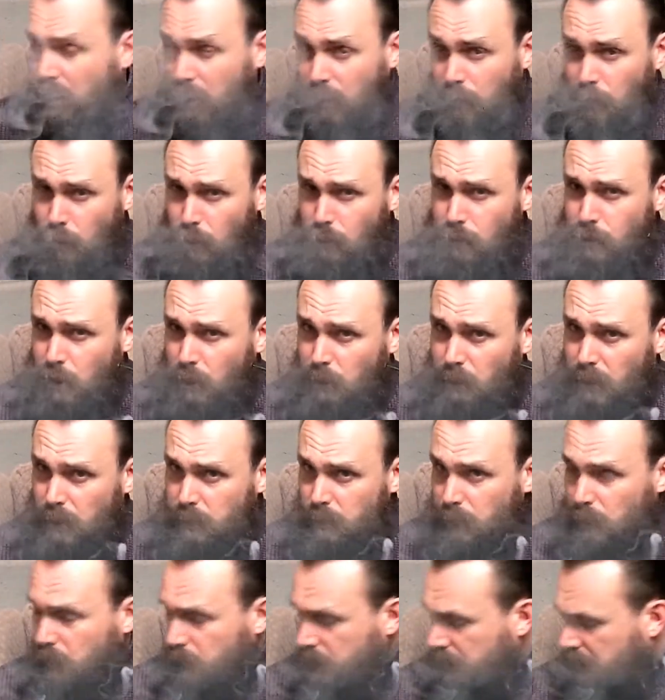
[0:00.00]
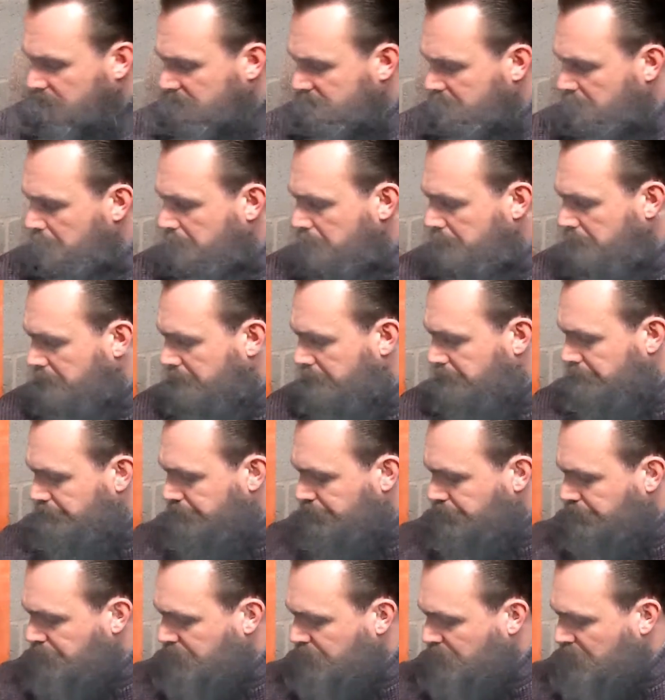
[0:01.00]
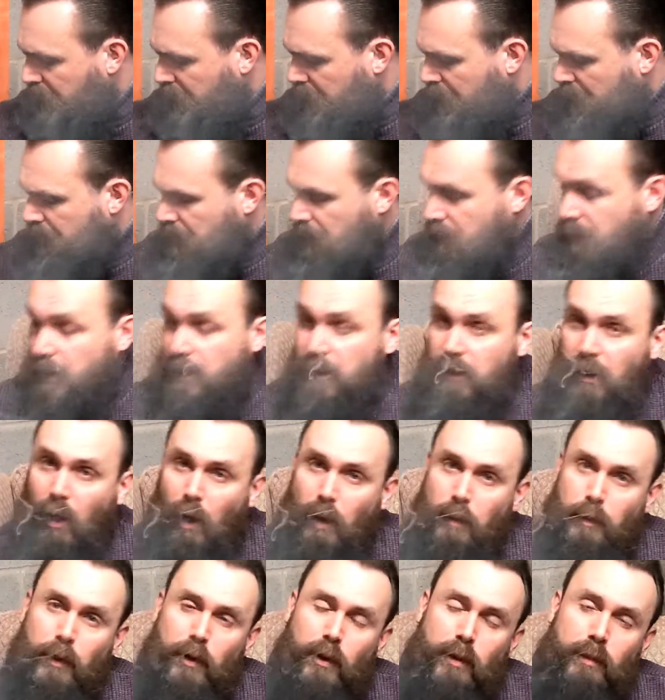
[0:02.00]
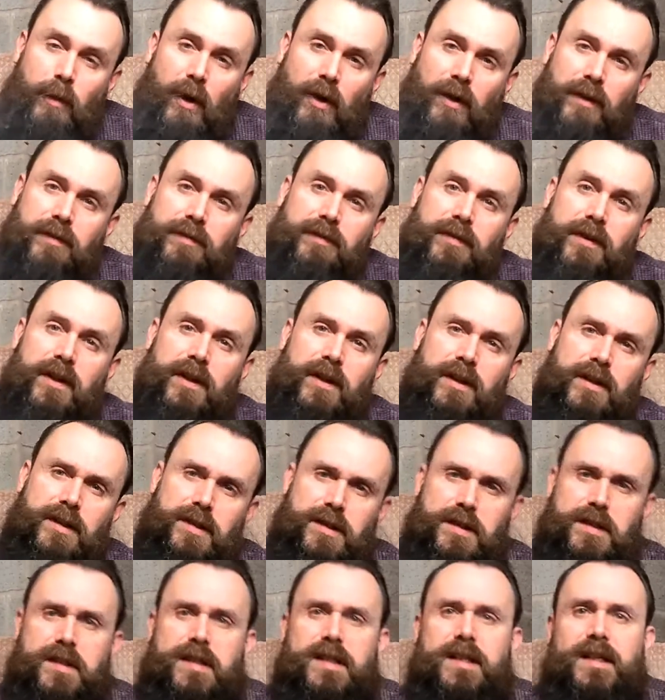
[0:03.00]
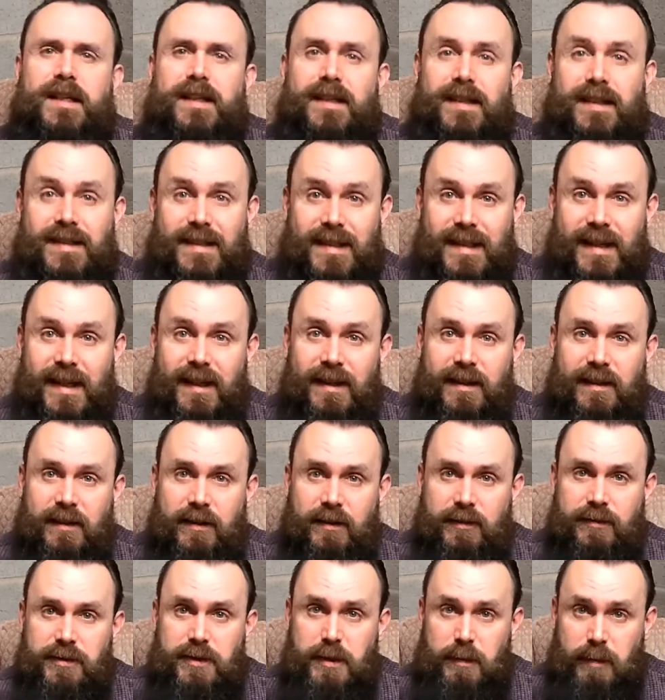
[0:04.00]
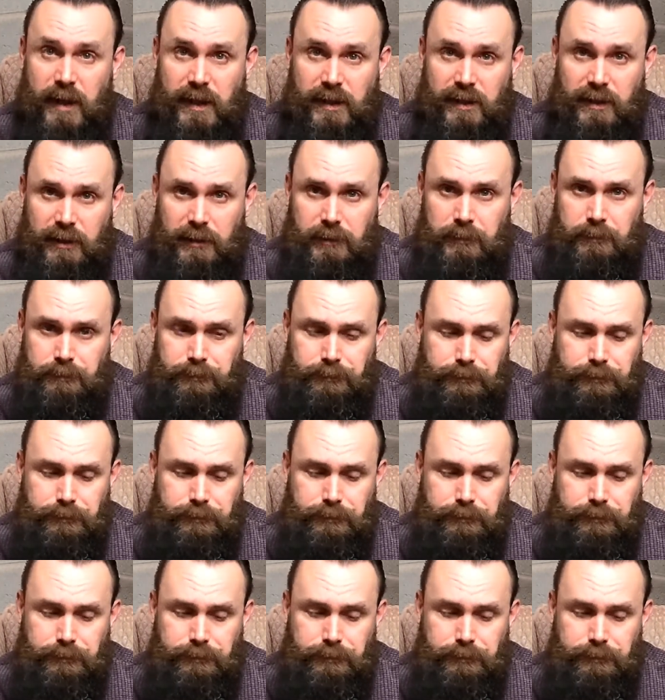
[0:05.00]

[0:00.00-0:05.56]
And also when I bought this, I bought my first tin of tobacco.